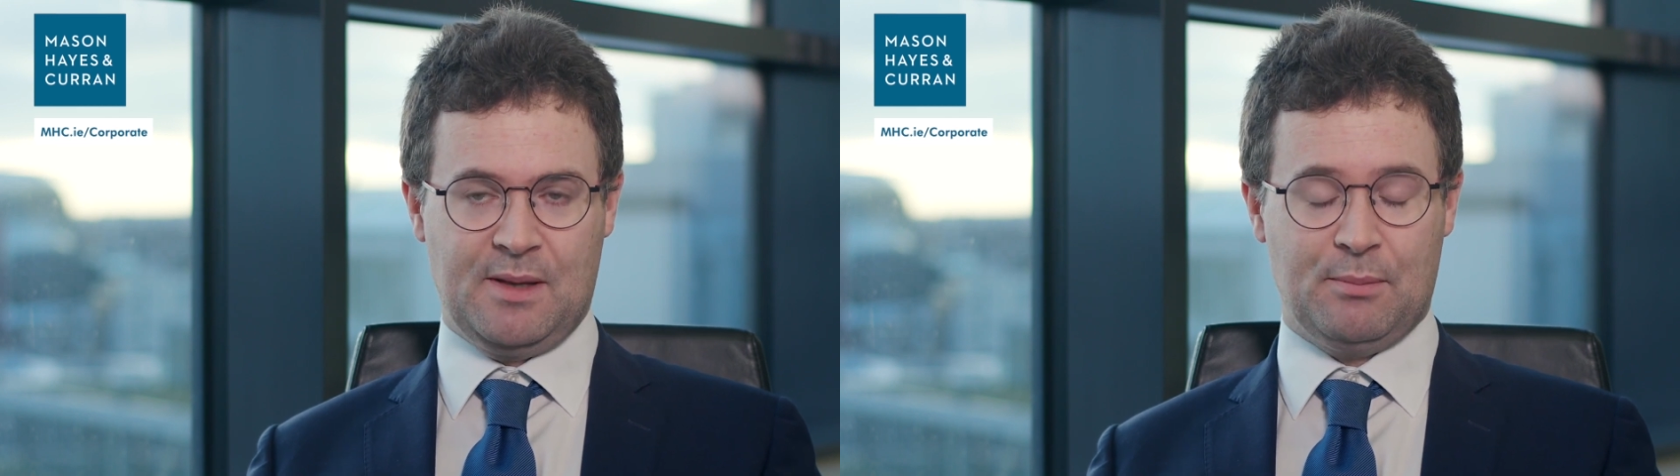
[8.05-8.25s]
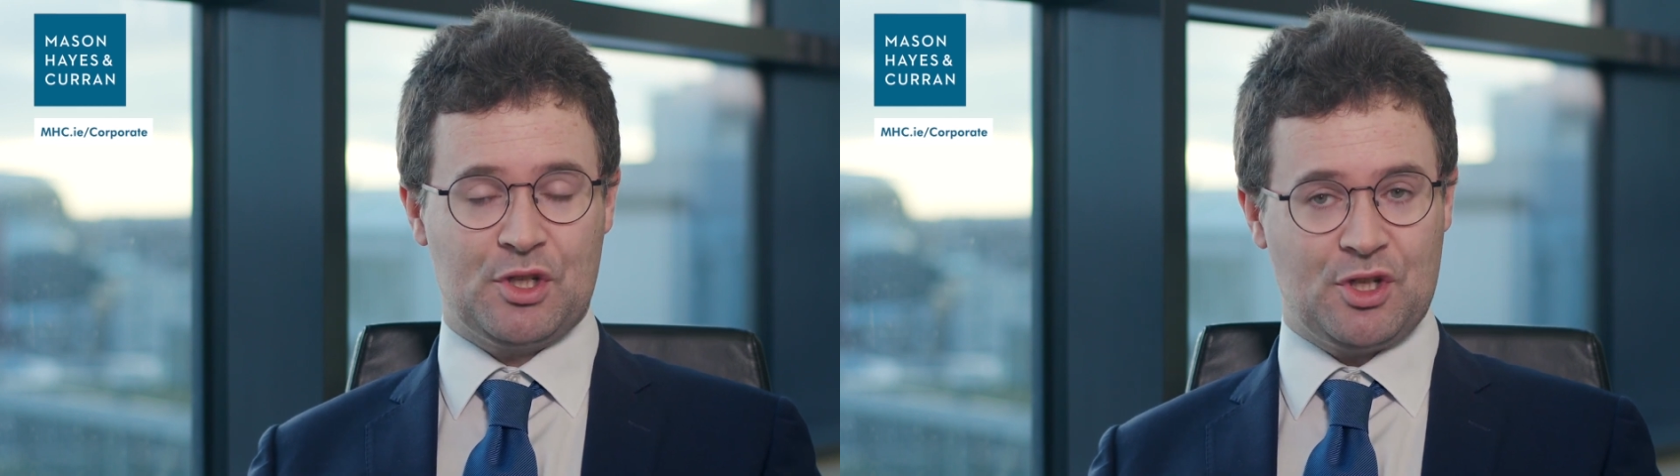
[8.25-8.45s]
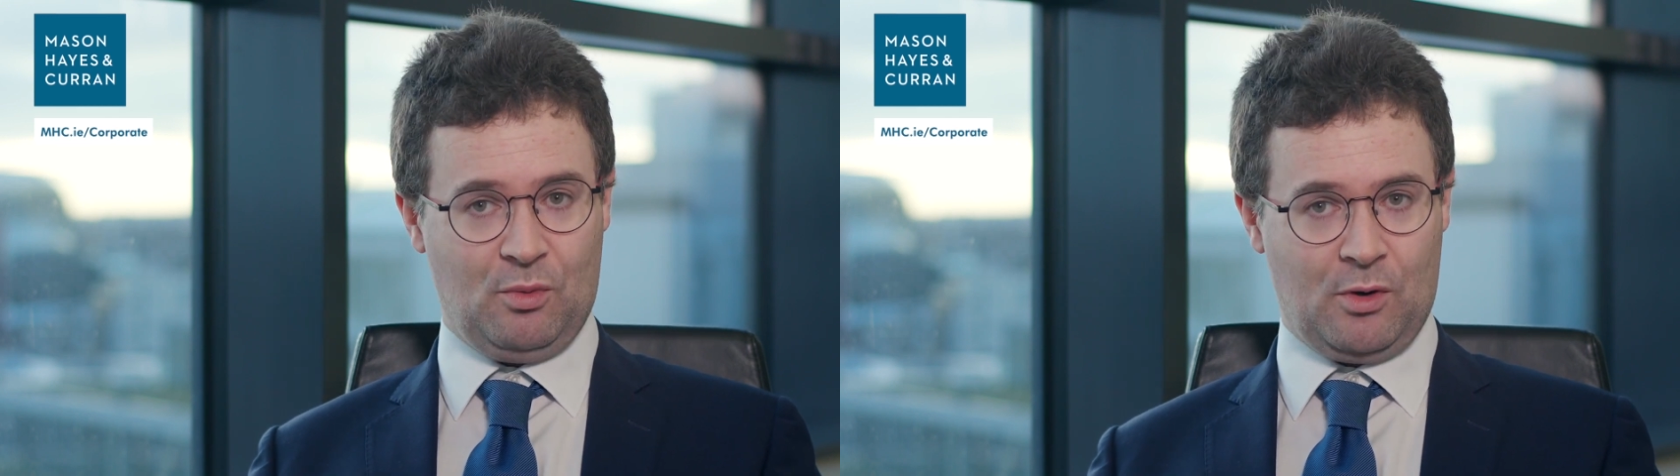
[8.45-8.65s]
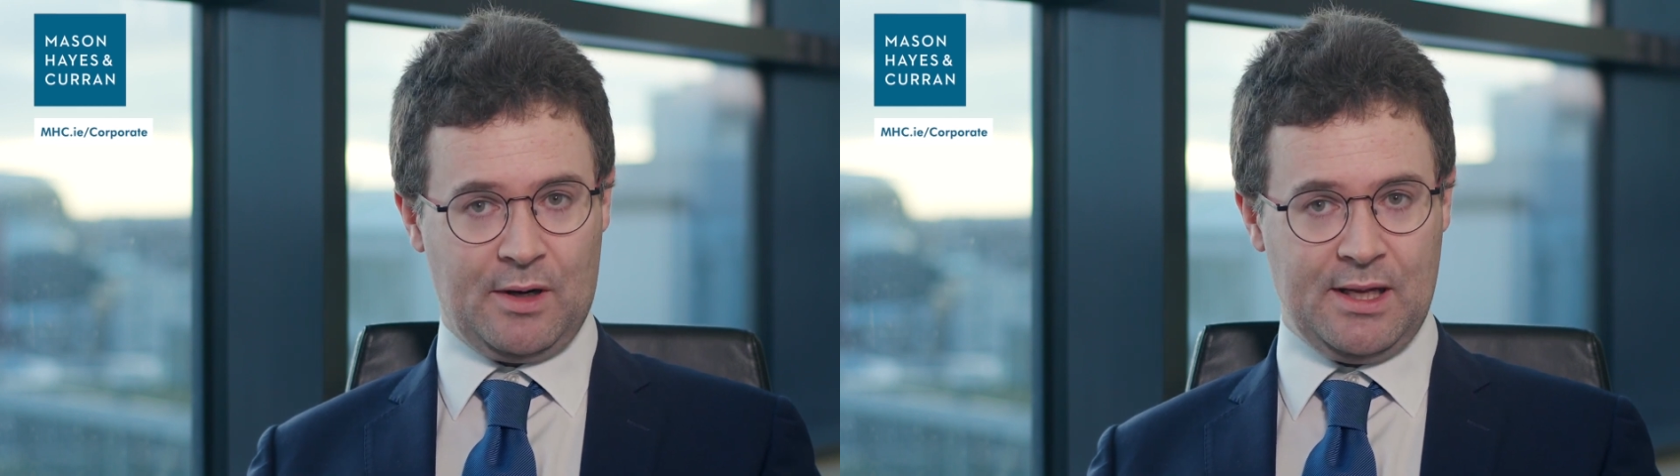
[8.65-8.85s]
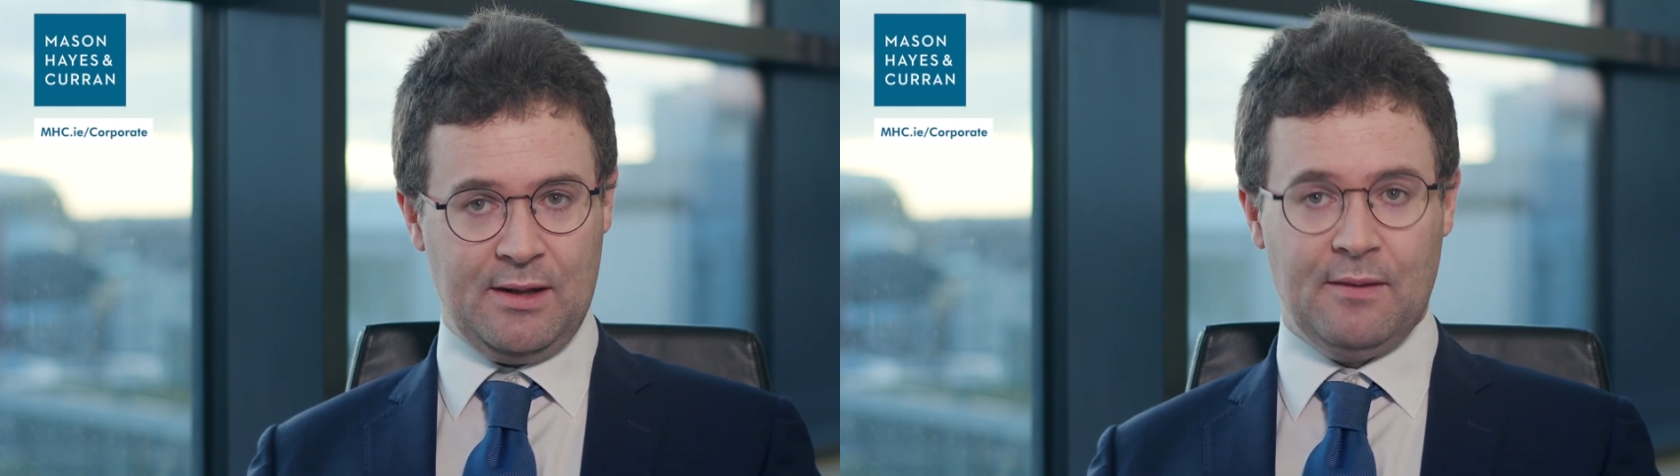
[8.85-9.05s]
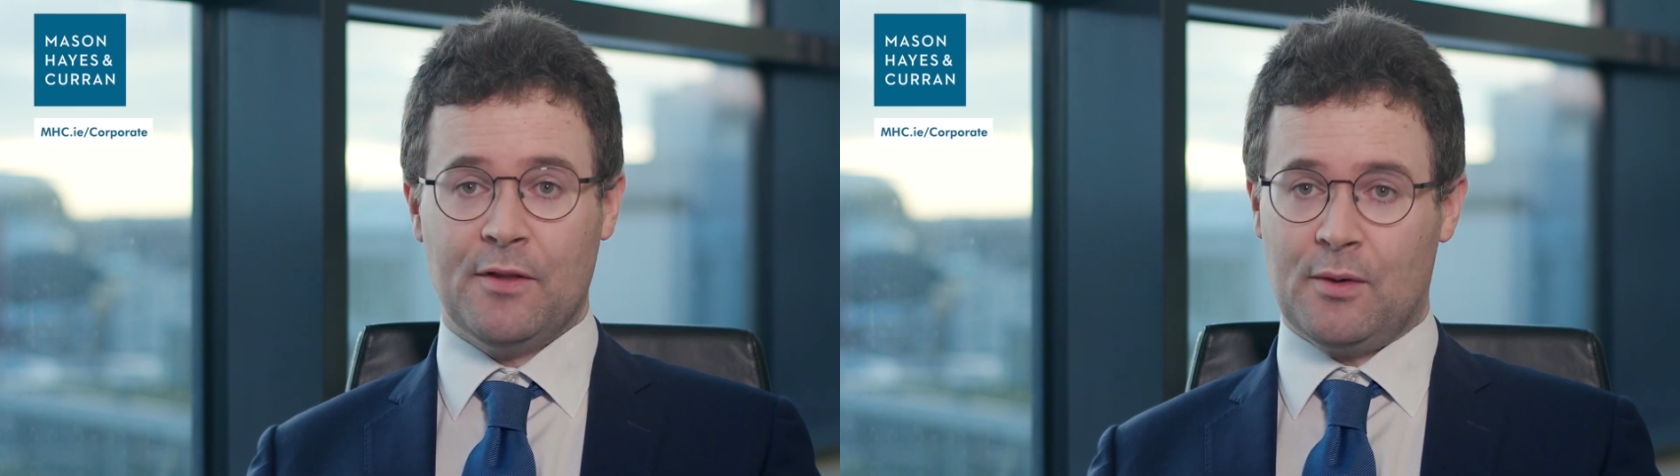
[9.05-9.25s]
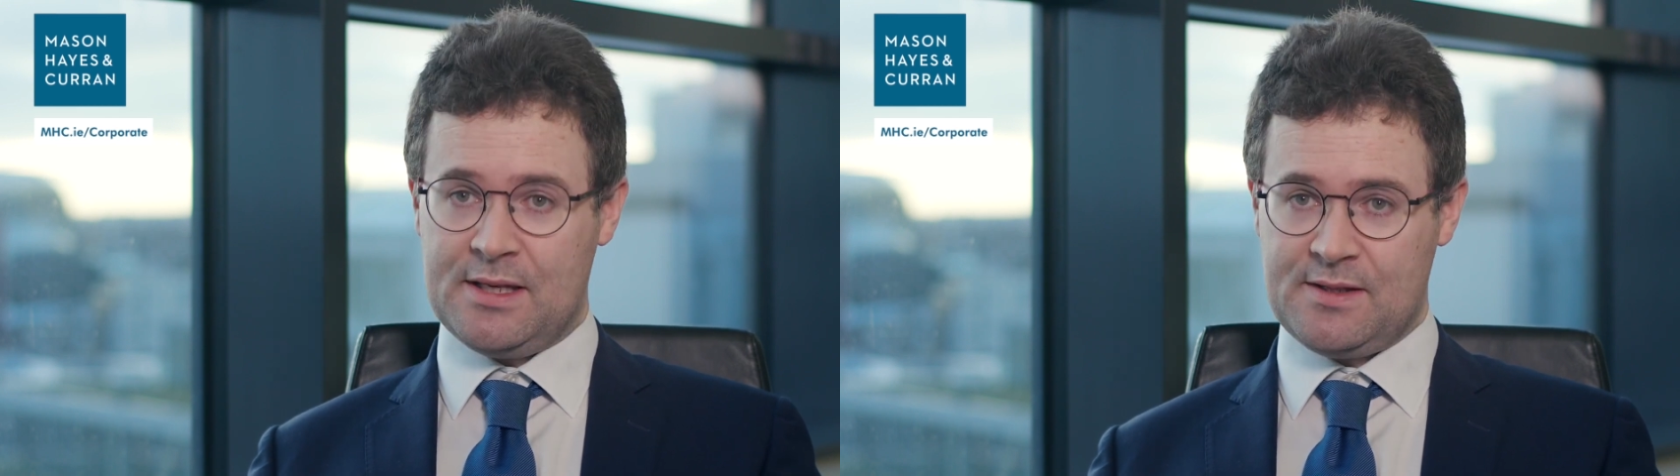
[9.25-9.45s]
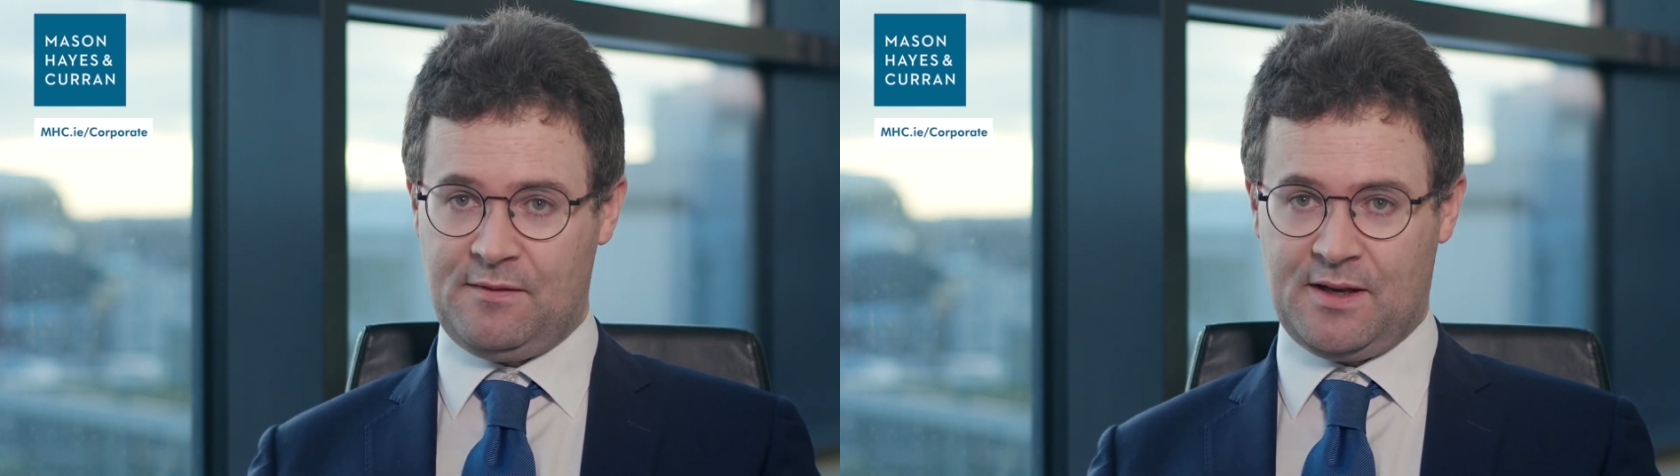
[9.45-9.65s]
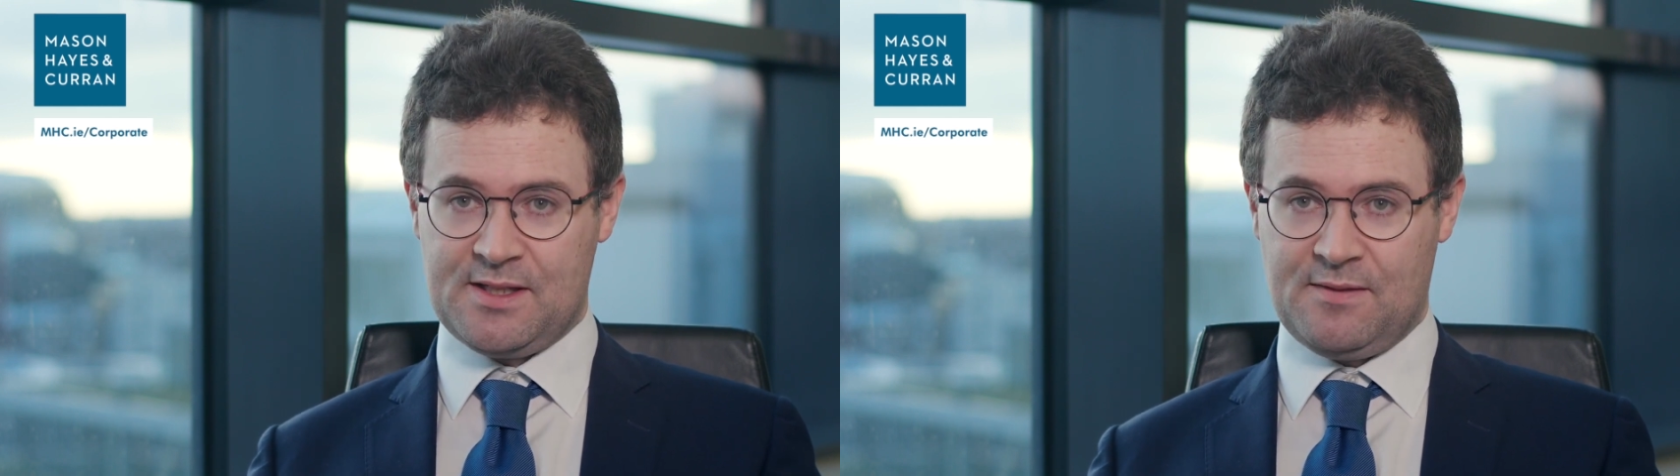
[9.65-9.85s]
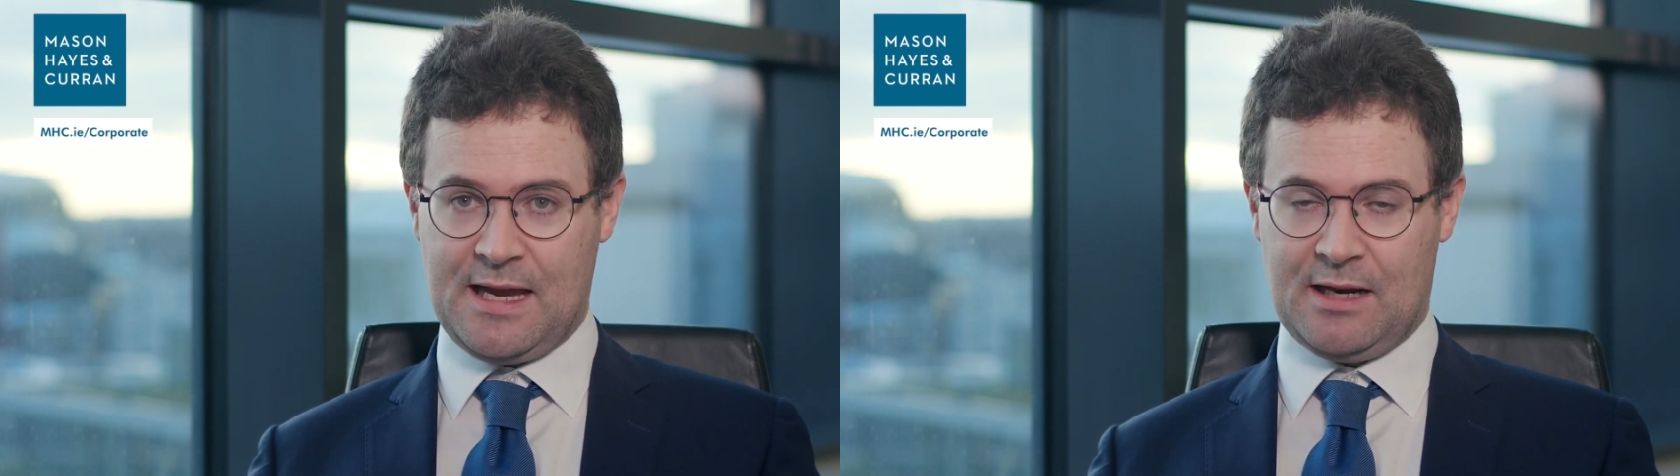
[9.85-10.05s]
But don't worry, there is a
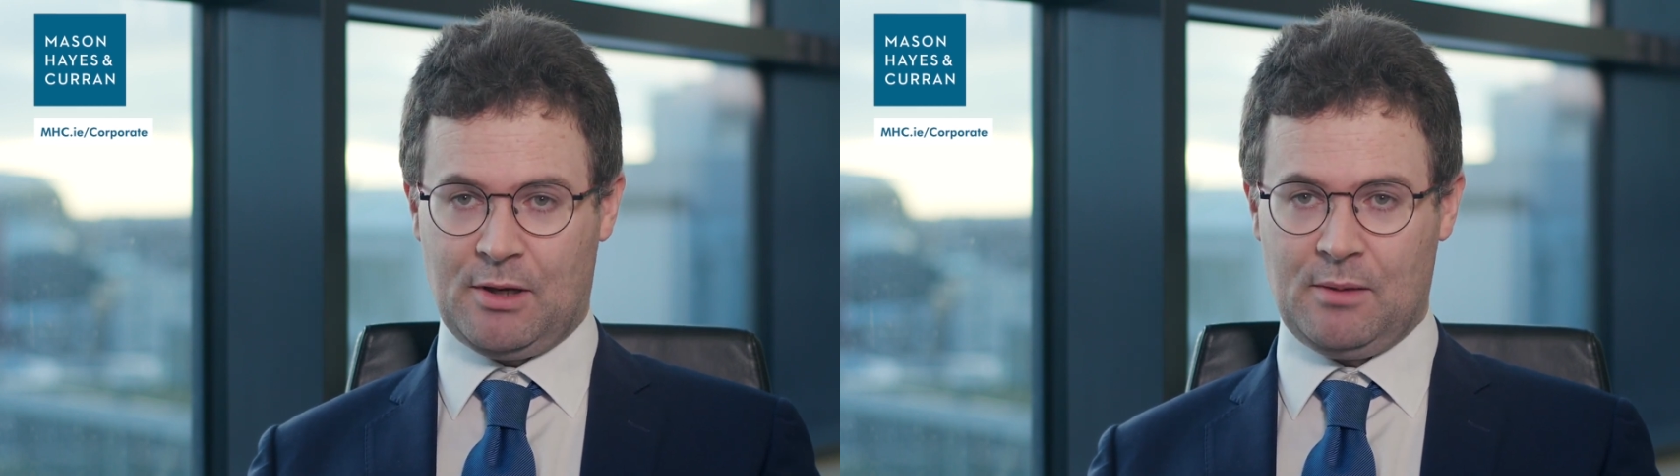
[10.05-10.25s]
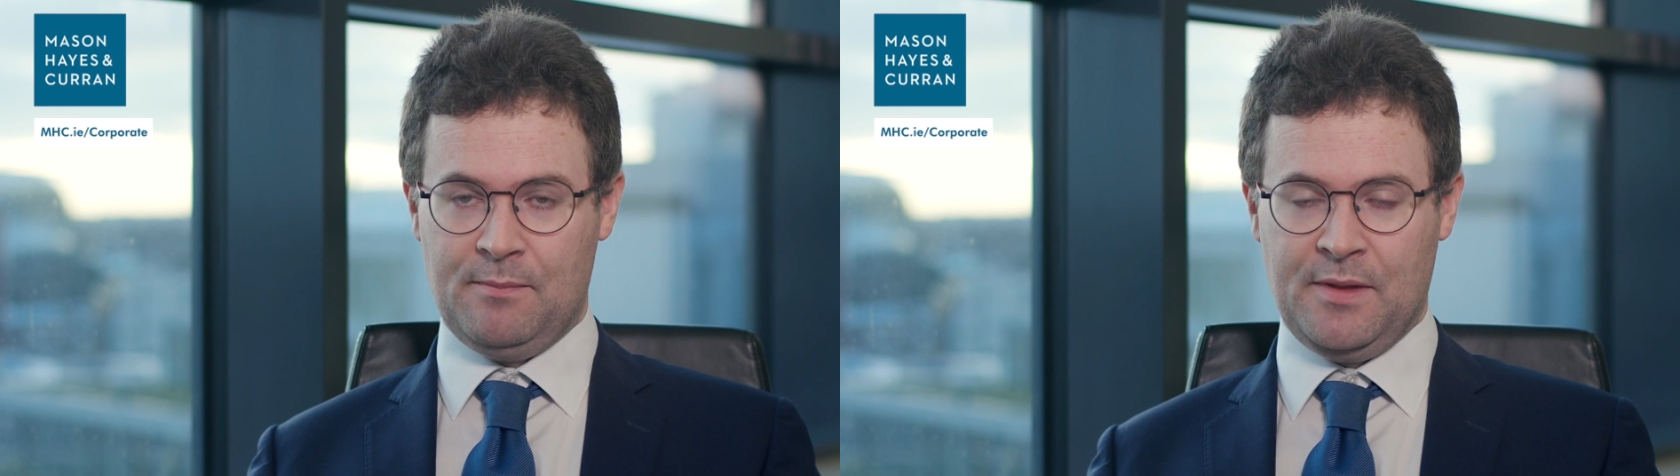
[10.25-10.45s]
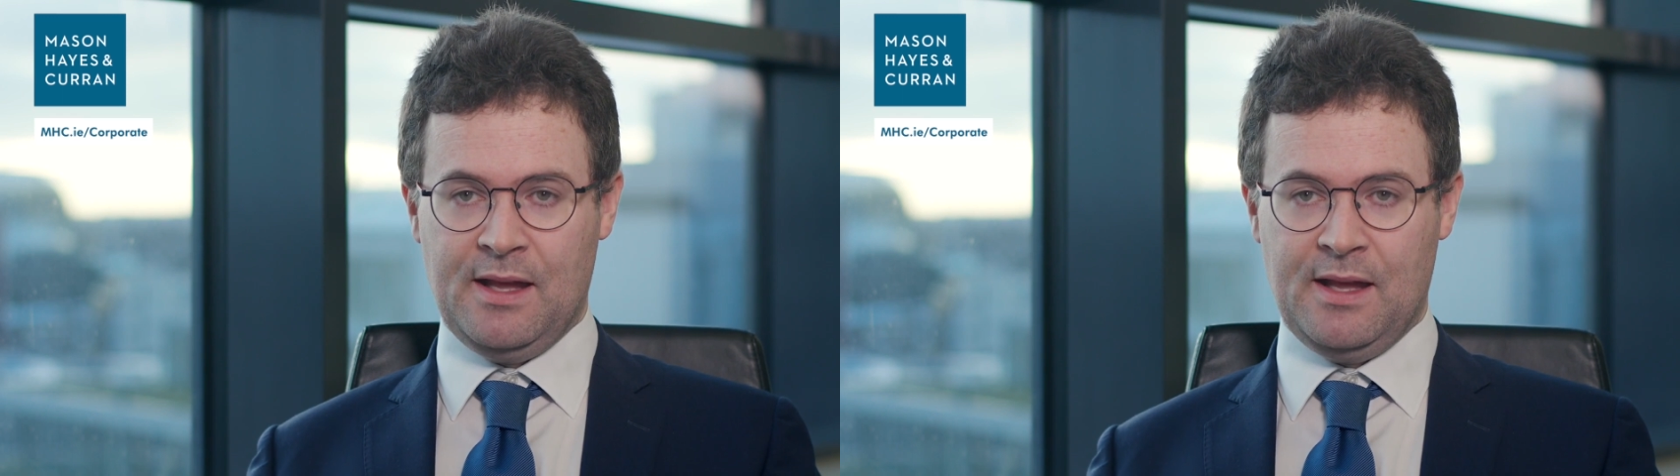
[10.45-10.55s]
fix available.